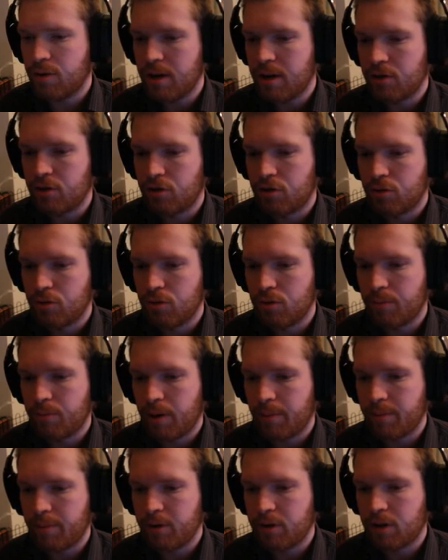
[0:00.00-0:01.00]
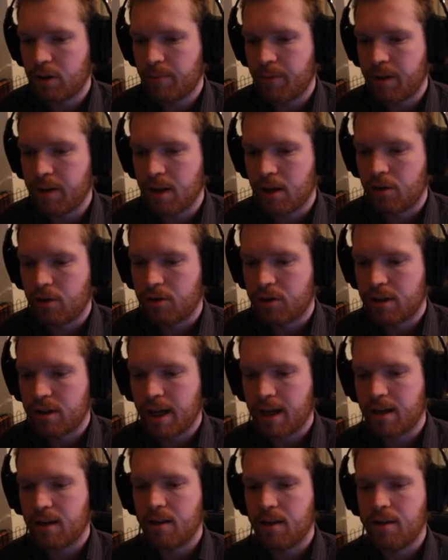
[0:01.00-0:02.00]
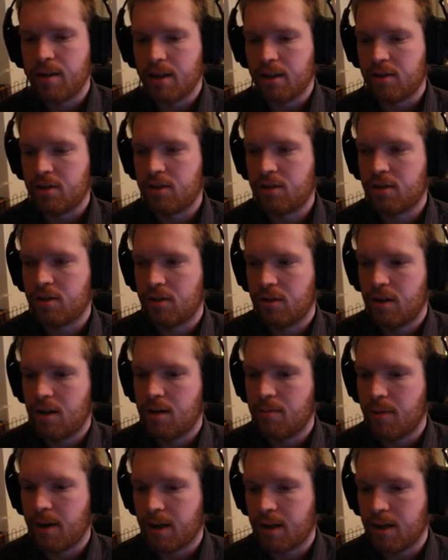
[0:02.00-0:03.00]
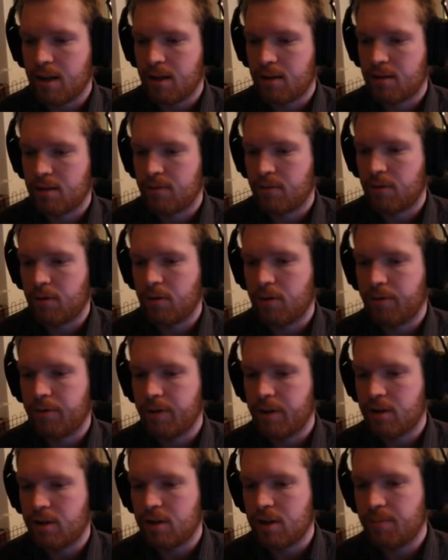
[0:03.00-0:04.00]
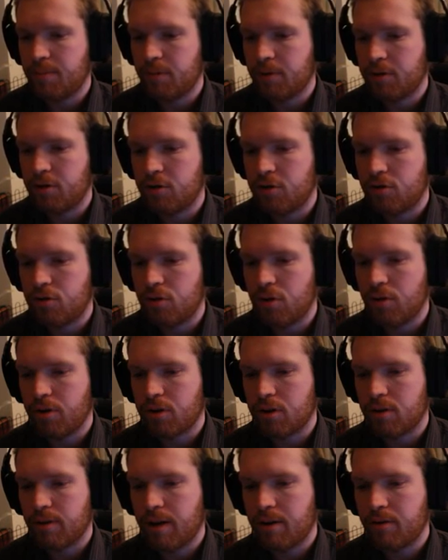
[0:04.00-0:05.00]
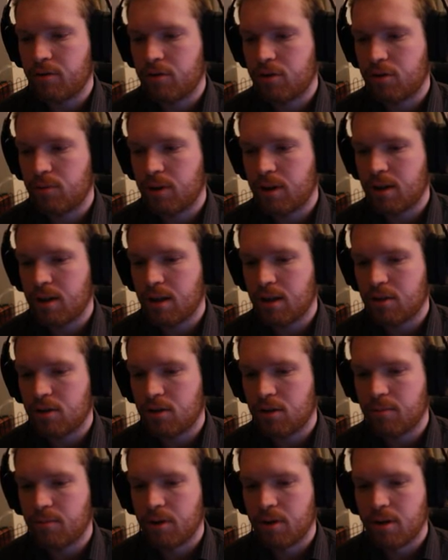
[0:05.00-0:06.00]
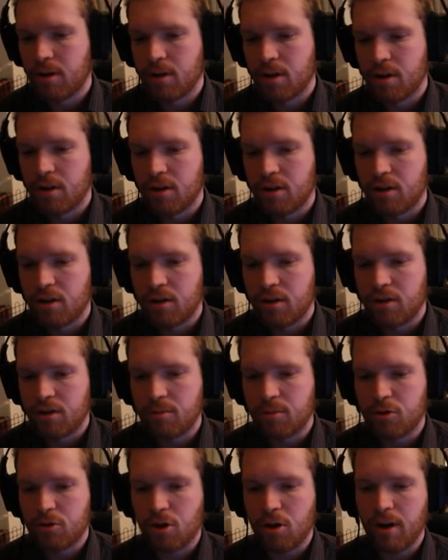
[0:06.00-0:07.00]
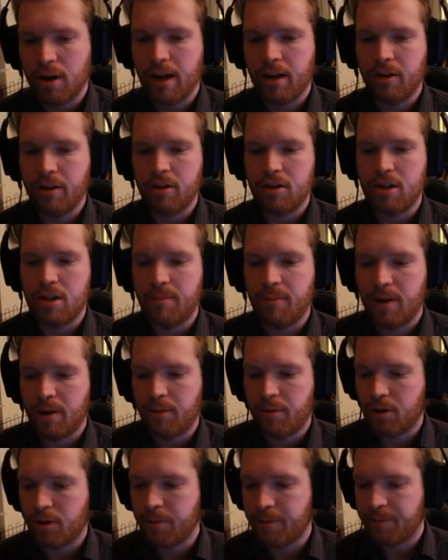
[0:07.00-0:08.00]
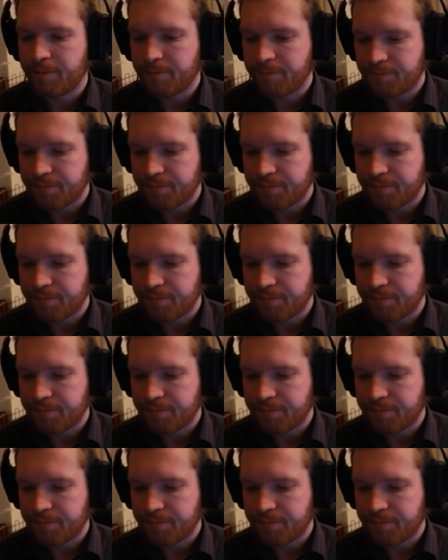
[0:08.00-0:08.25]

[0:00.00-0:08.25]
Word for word: you into probably something that looks like this. In my case, for this ship, just turn this around so we can get some sunlight on the ship. Here we go.